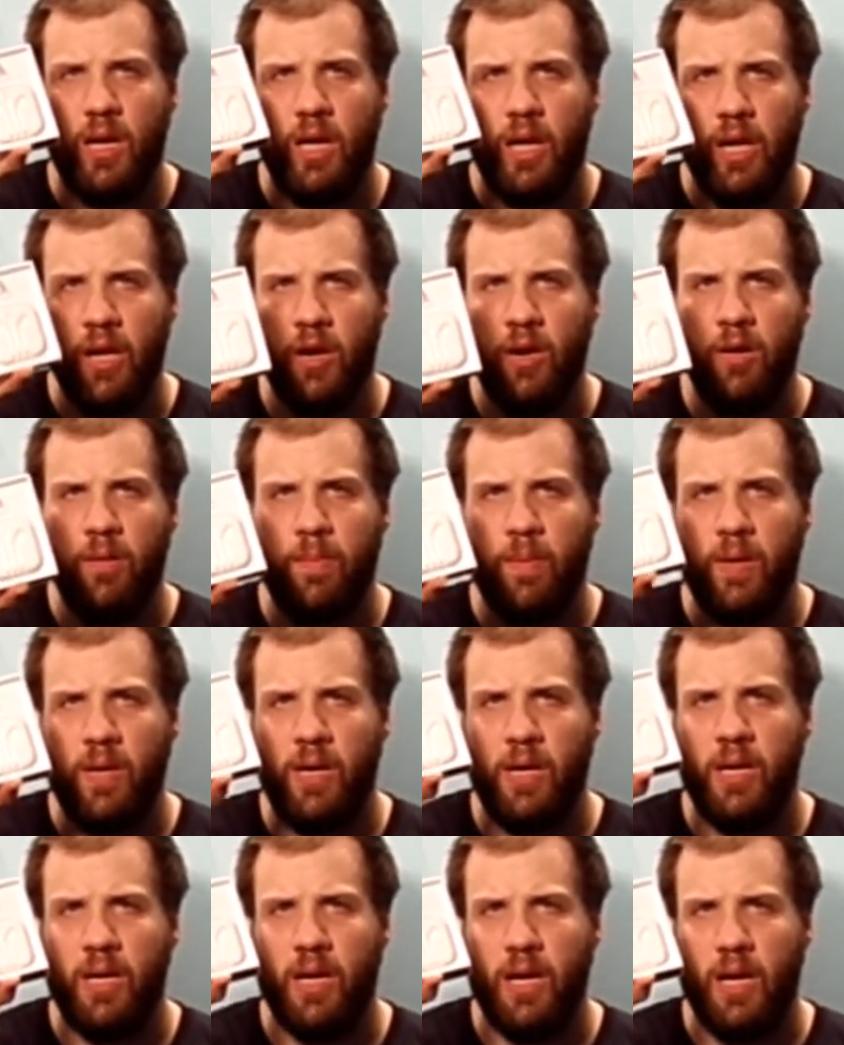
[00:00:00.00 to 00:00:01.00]

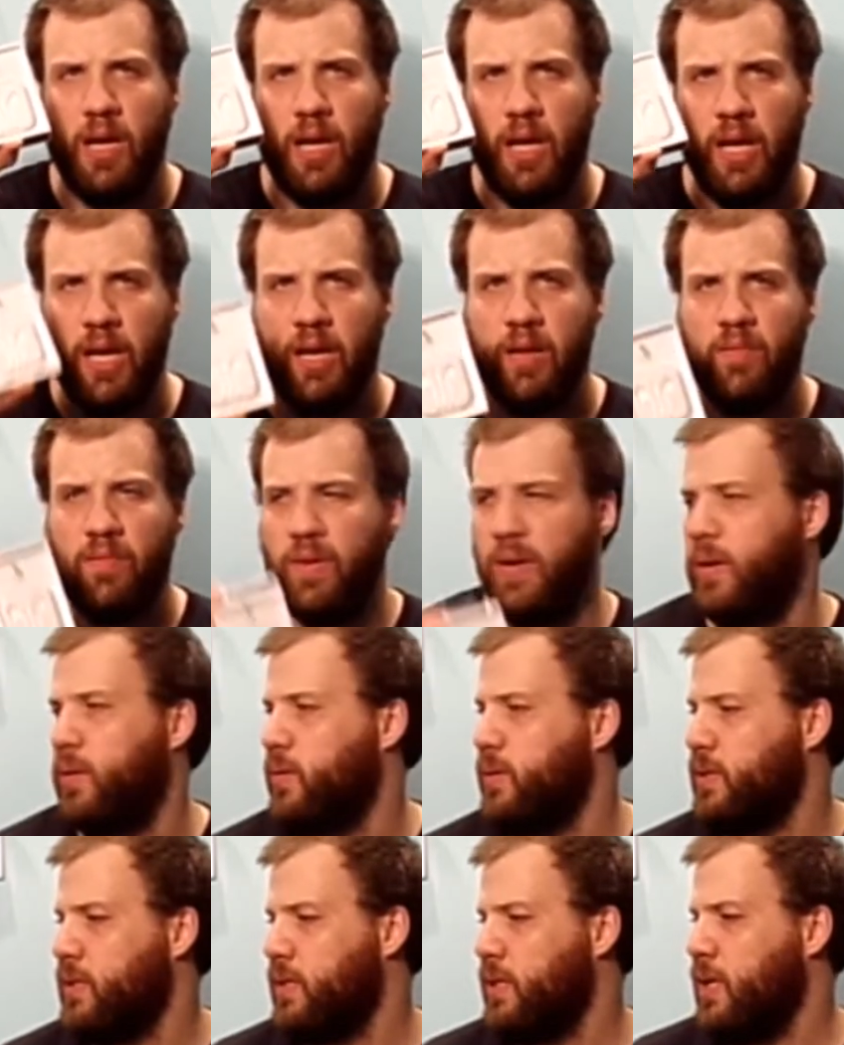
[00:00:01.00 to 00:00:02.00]
AirPod
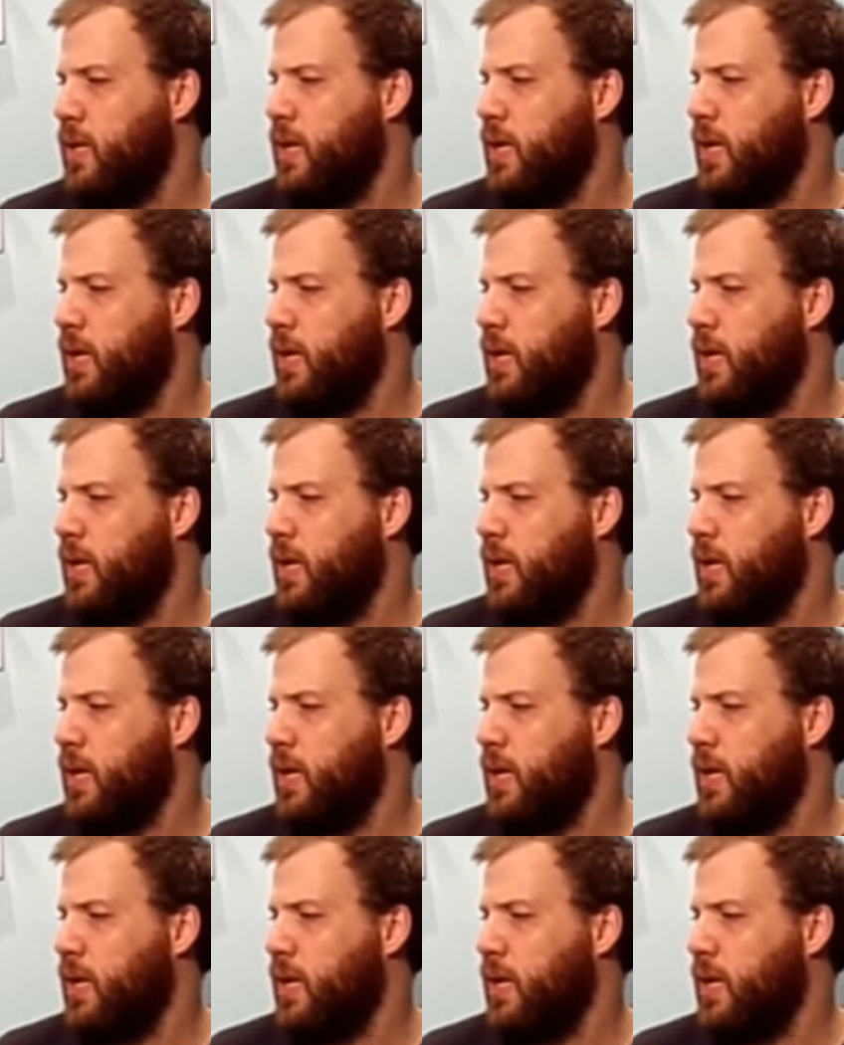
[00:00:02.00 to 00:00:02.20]
headphones.